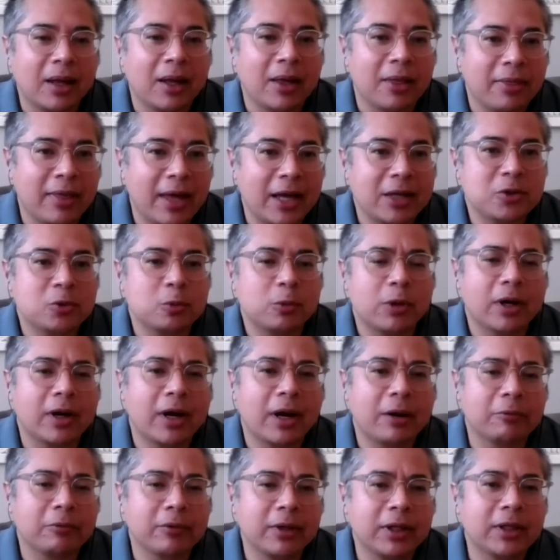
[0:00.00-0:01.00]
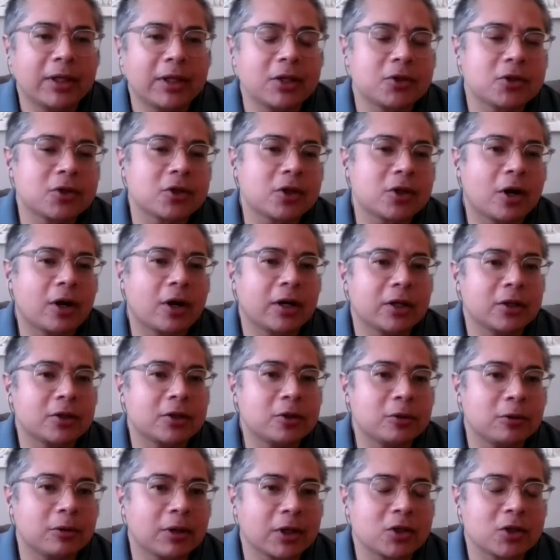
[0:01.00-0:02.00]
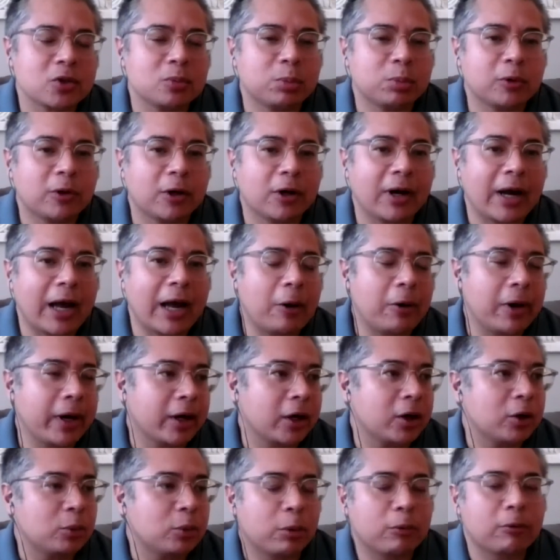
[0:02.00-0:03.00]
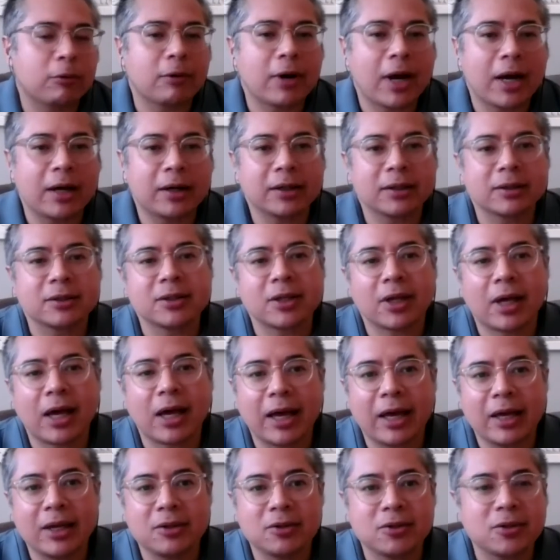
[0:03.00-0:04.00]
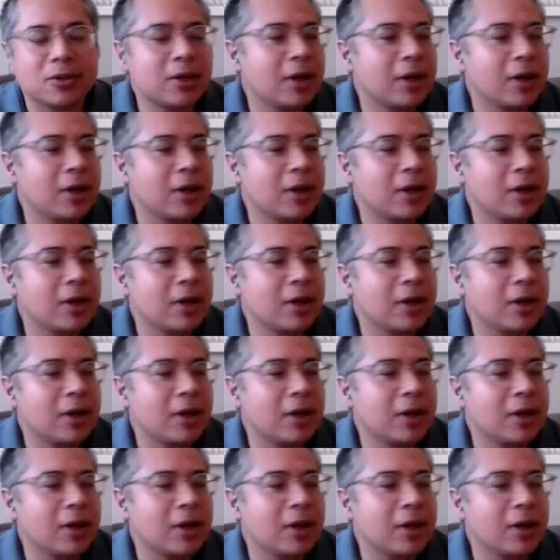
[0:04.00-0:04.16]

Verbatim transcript: that's where I really started to explore how I could productize